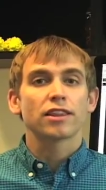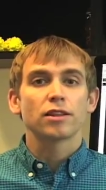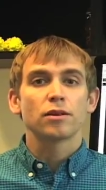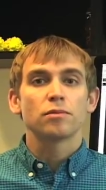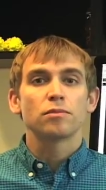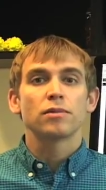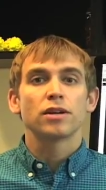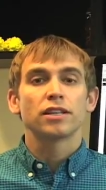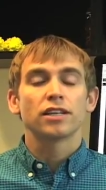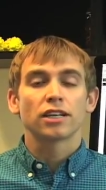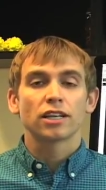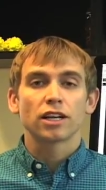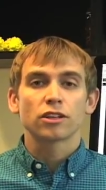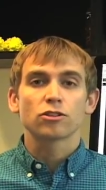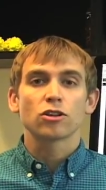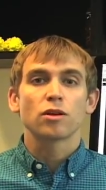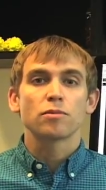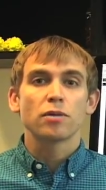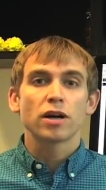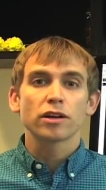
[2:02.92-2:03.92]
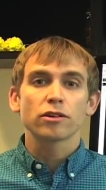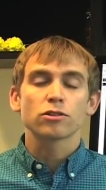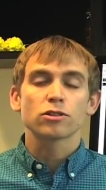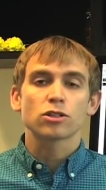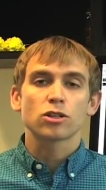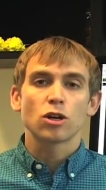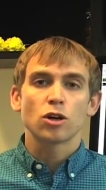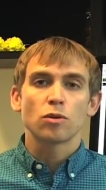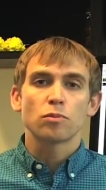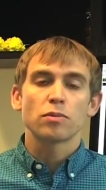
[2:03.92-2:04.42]
them in the electron
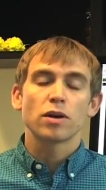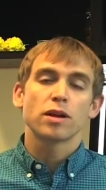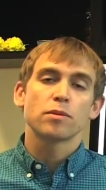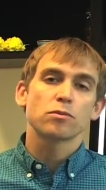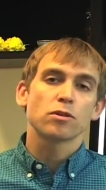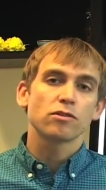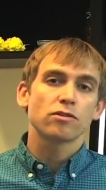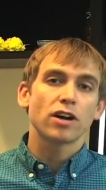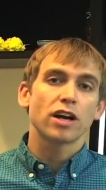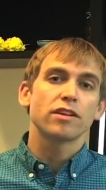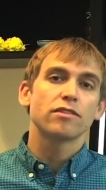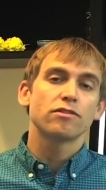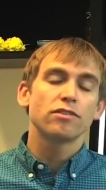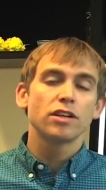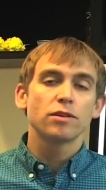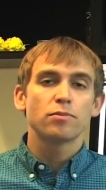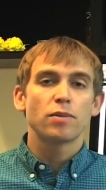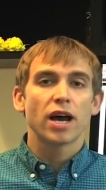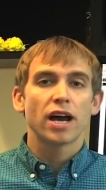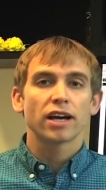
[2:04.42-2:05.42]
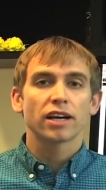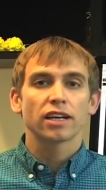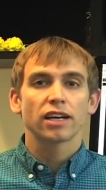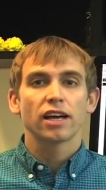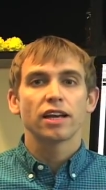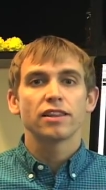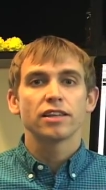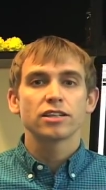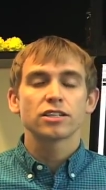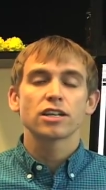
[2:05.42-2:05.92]
microscope and provide feedback.
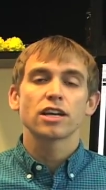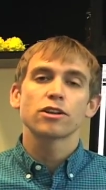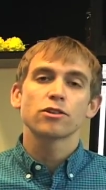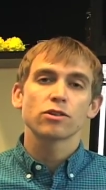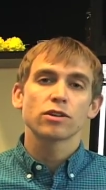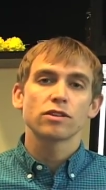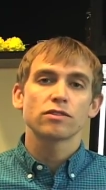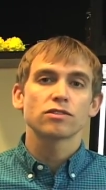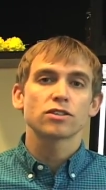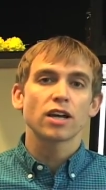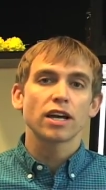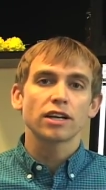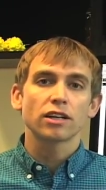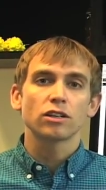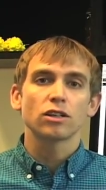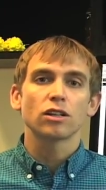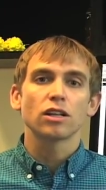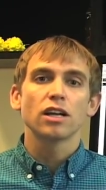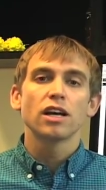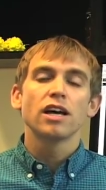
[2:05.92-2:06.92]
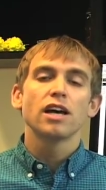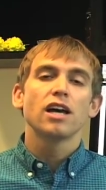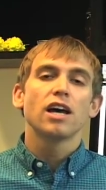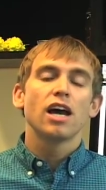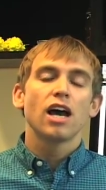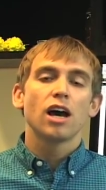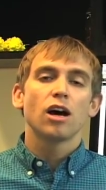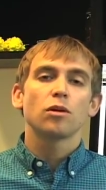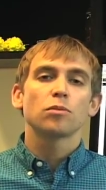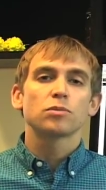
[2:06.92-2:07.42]
And this iterative cycle
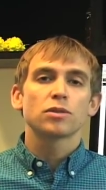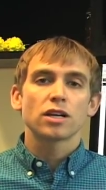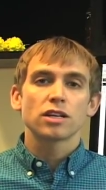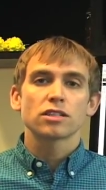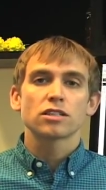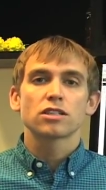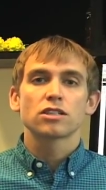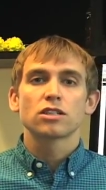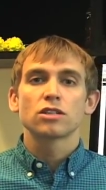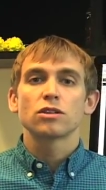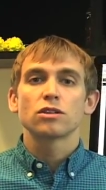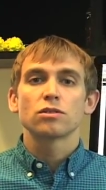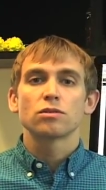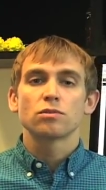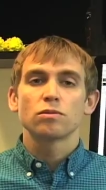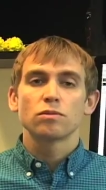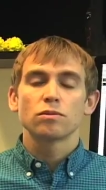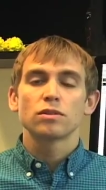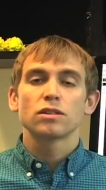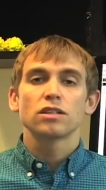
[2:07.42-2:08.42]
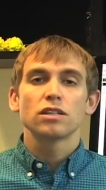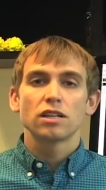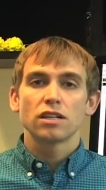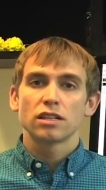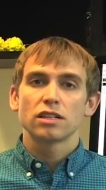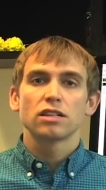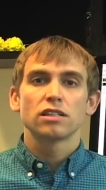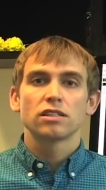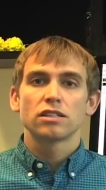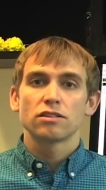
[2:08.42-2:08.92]
helped us to
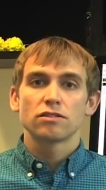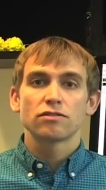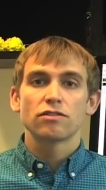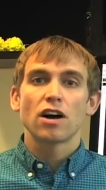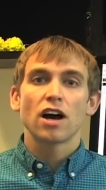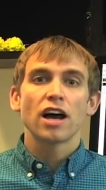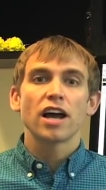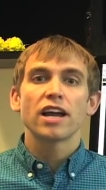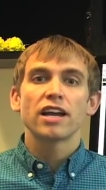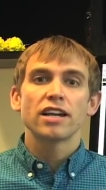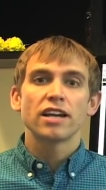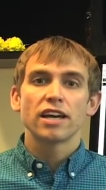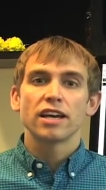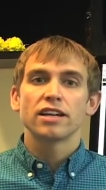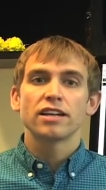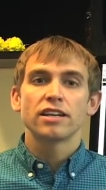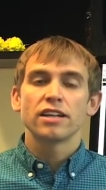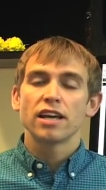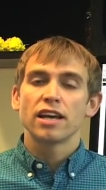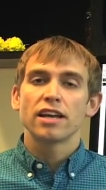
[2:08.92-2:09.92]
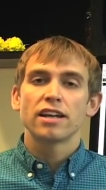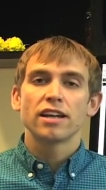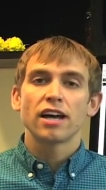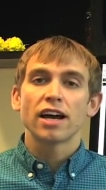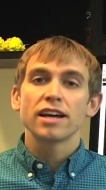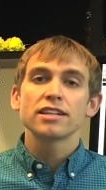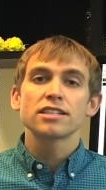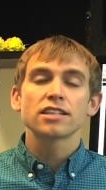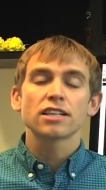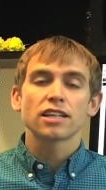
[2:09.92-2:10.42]
define and
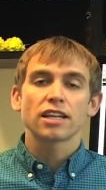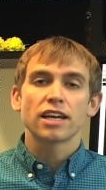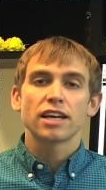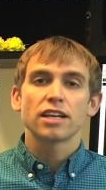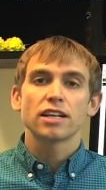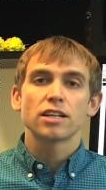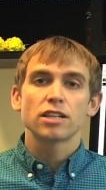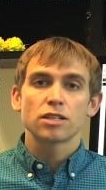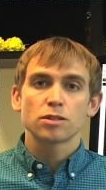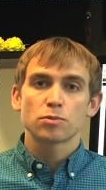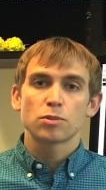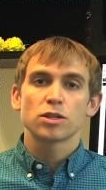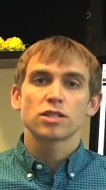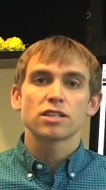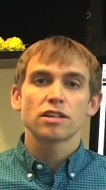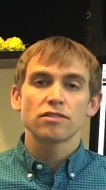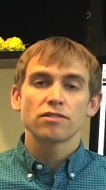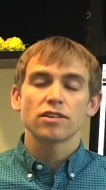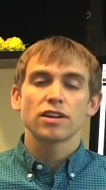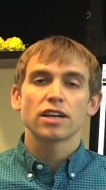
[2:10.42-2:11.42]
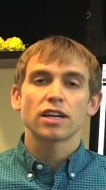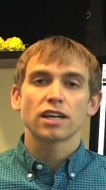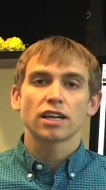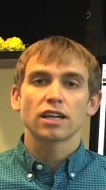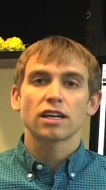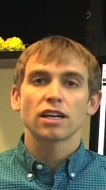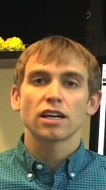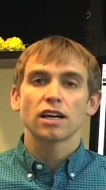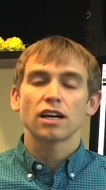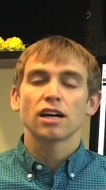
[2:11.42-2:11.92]
isolate
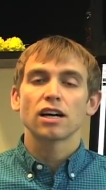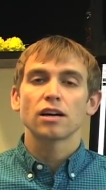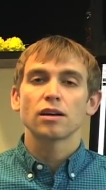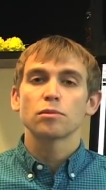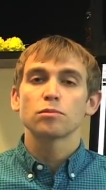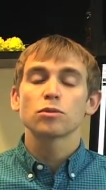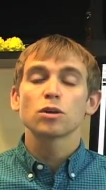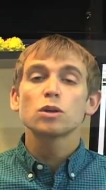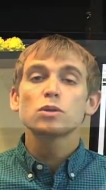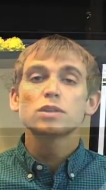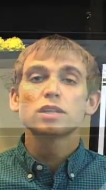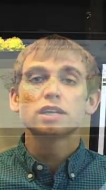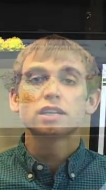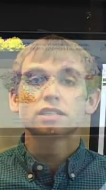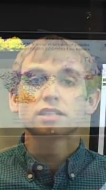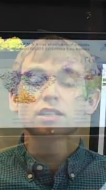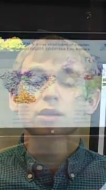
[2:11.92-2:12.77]
specific proteins.